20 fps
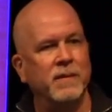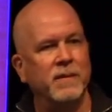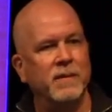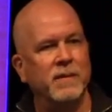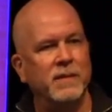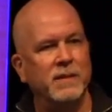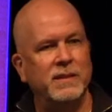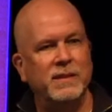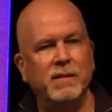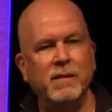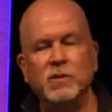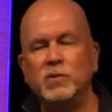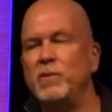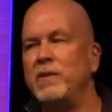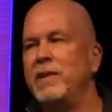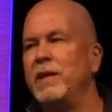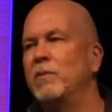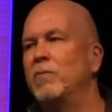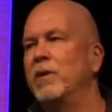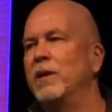See, sometimes we
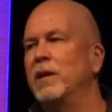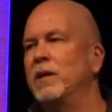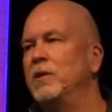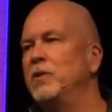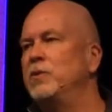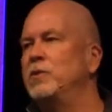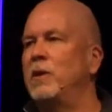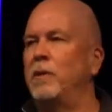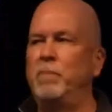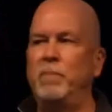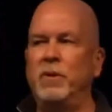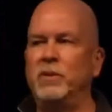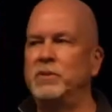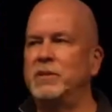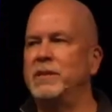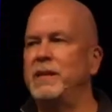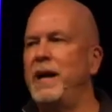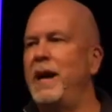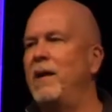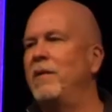think we're going to lose our
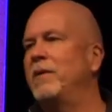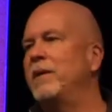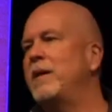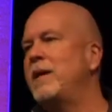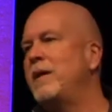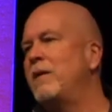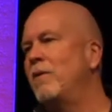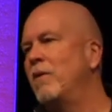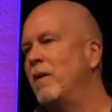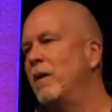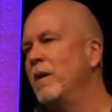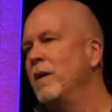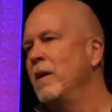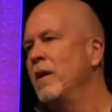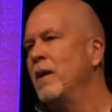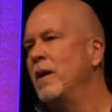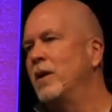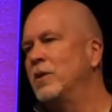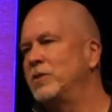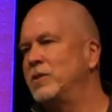personality or
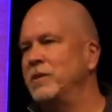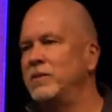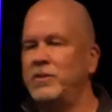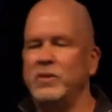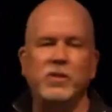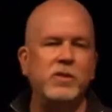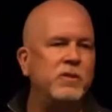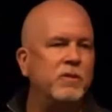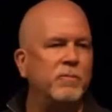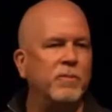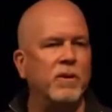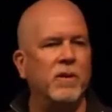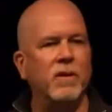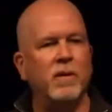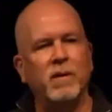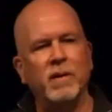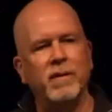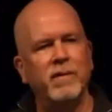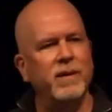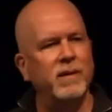our sense of
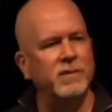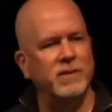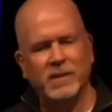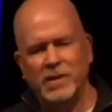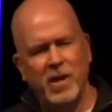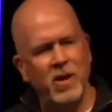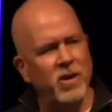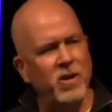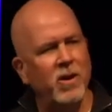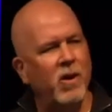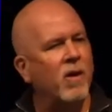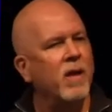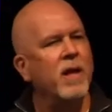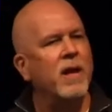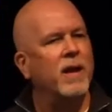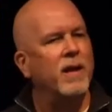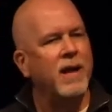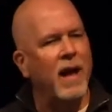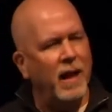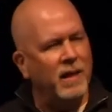humor, and they're no, no, no.
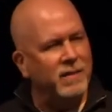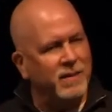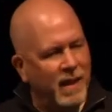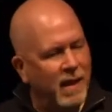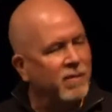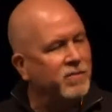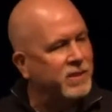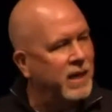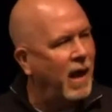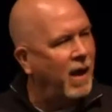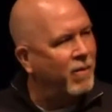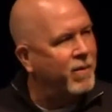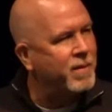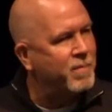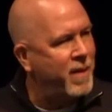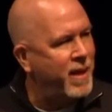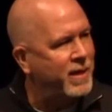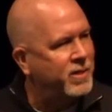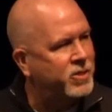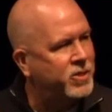God loves how He
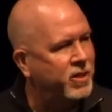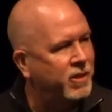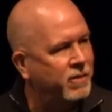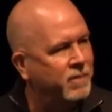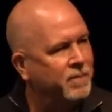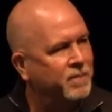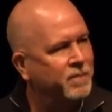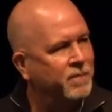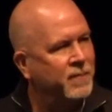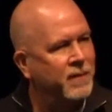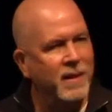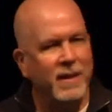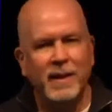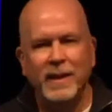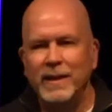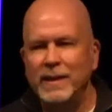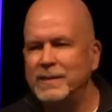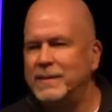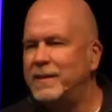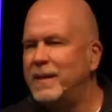made you.
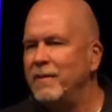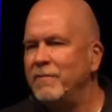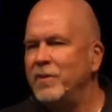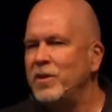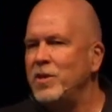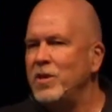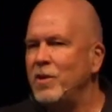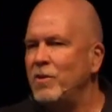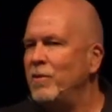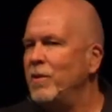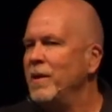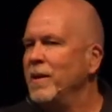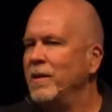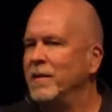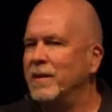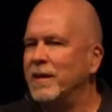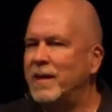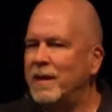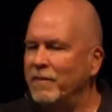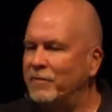He's given you
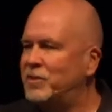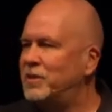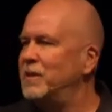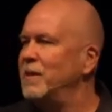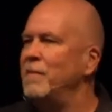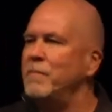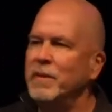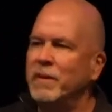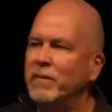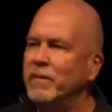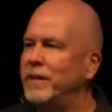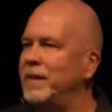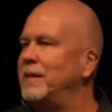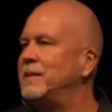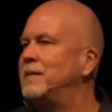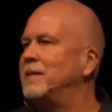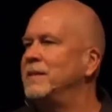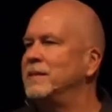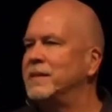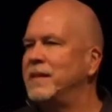the gifts and
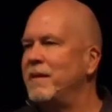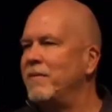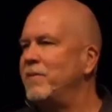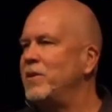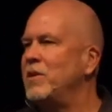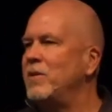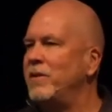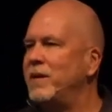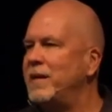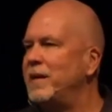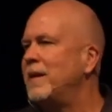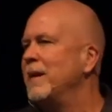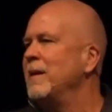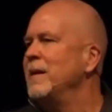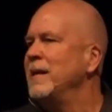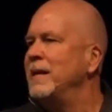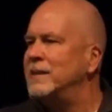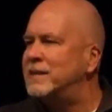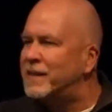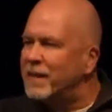abilities that He's given you. He,
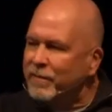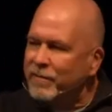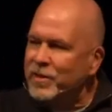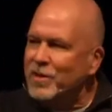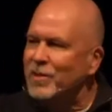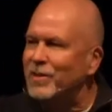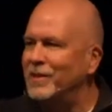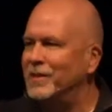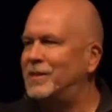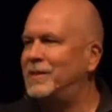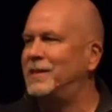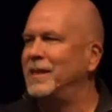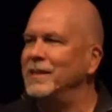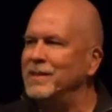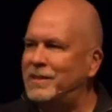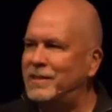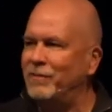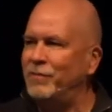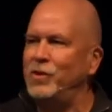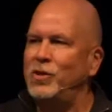he's given you the
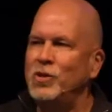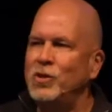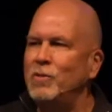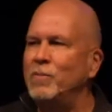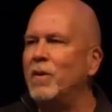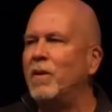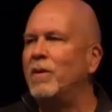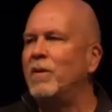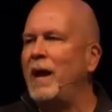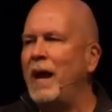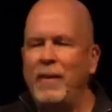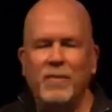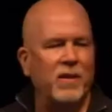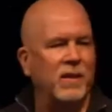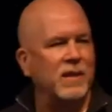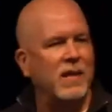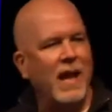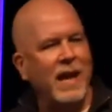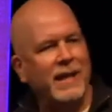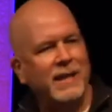sense of humor and the
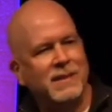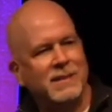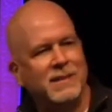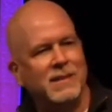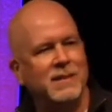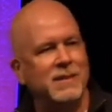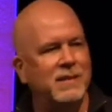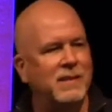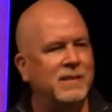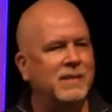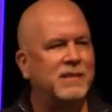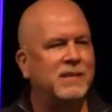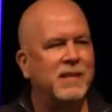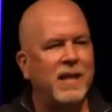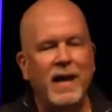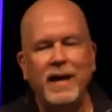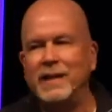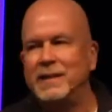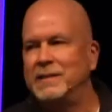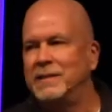likes and
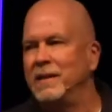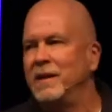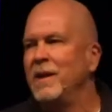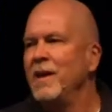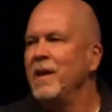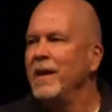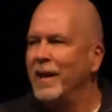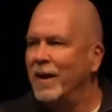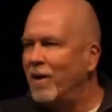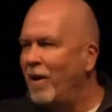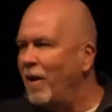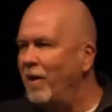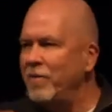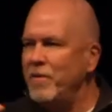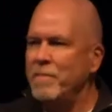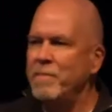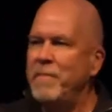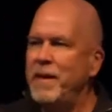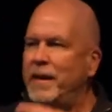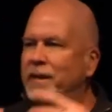dislikes and, and all
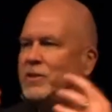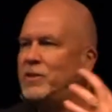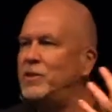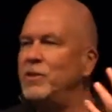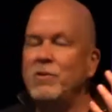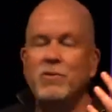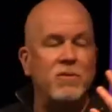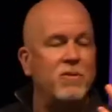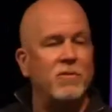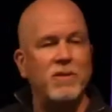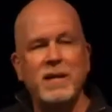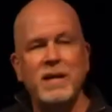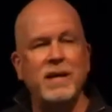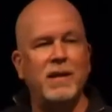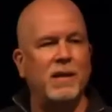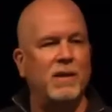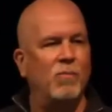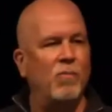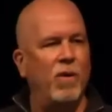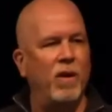that makes you
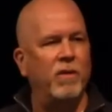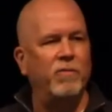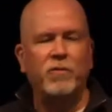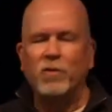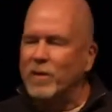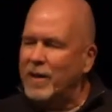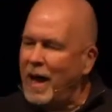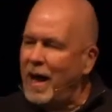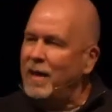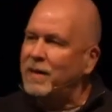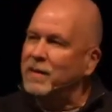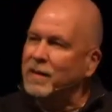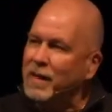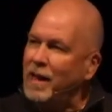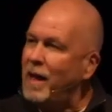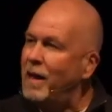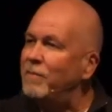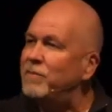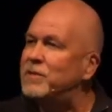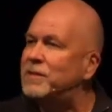unique and wonderful. God
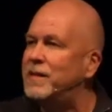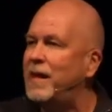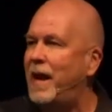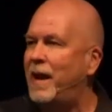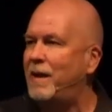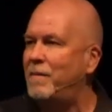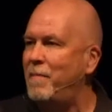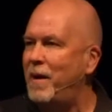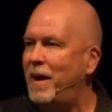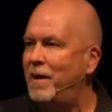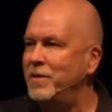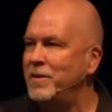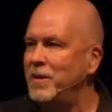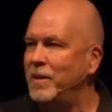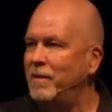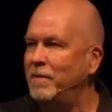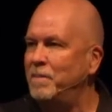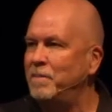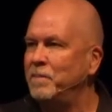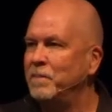loves that about
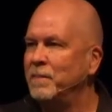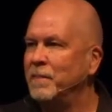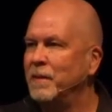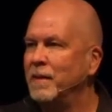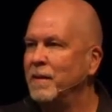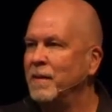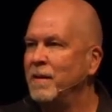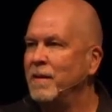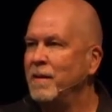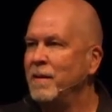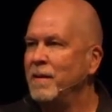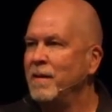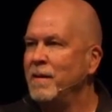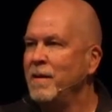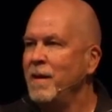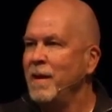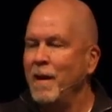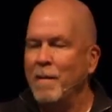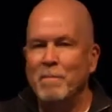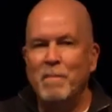you.
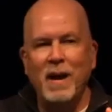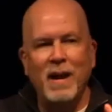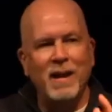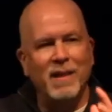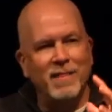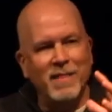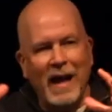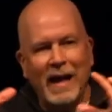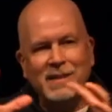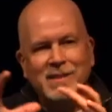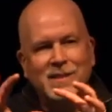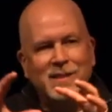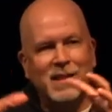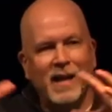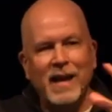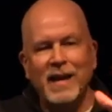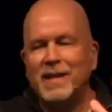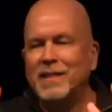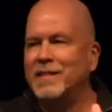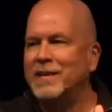But that's
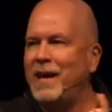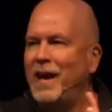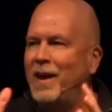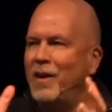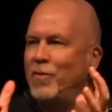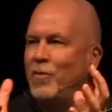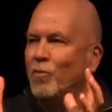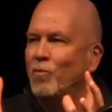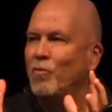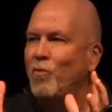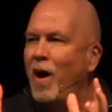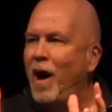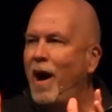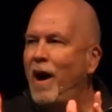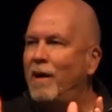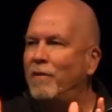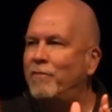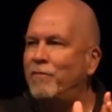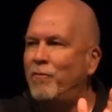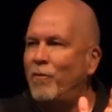like kind of the
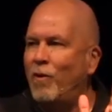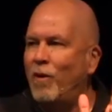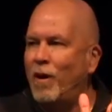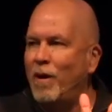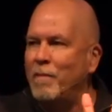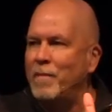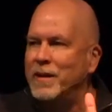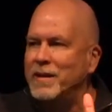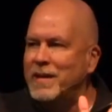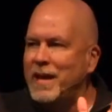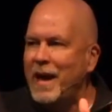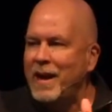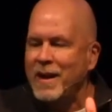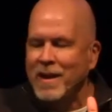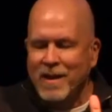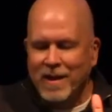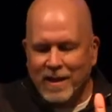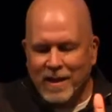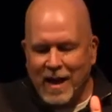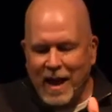raw form, and
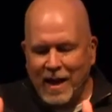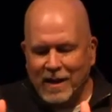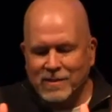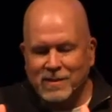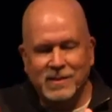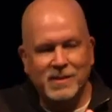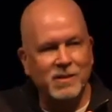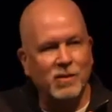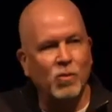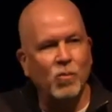yet God still